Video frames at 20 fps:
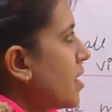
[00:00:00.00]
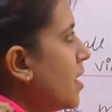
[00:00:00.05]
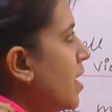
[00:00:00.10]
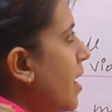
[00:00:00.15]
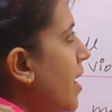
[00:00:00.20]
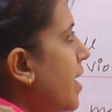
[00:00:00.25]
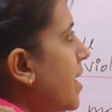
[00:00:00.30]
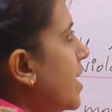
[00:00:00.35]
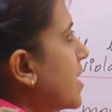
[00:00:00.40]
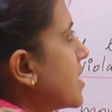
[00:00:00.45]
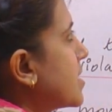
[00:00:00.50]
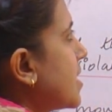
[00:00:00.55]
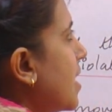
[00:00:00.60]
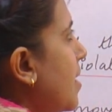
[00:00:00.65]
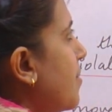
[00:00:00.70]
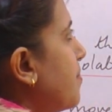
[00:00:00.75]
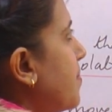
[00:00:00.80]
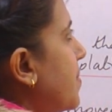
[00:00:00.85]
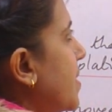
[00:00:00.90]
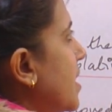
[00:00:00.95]
an
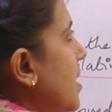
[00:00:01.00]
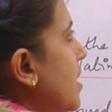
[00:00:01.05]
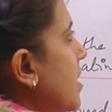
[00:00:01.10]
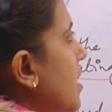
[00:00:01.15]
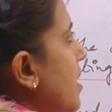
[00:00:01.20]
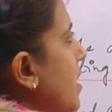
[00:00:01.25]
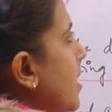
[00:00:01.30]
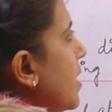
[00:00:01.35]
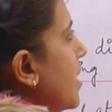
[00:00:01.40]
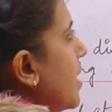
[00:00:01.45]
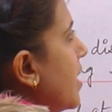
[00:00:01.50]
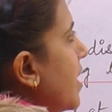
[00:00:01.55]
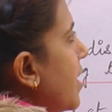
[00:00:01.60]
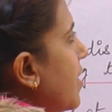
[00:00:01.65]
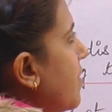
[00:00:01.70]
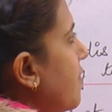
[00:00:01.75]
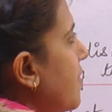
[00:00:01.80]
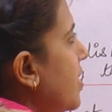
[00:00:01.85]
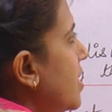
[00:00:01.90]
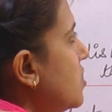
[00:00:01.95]
example
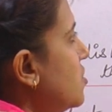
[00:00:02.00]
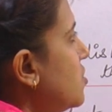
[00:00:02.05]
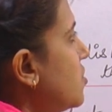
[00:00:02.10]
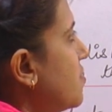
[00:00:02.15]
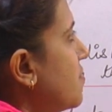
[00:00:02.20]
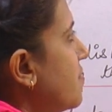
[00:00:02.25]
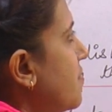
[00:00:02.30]
in which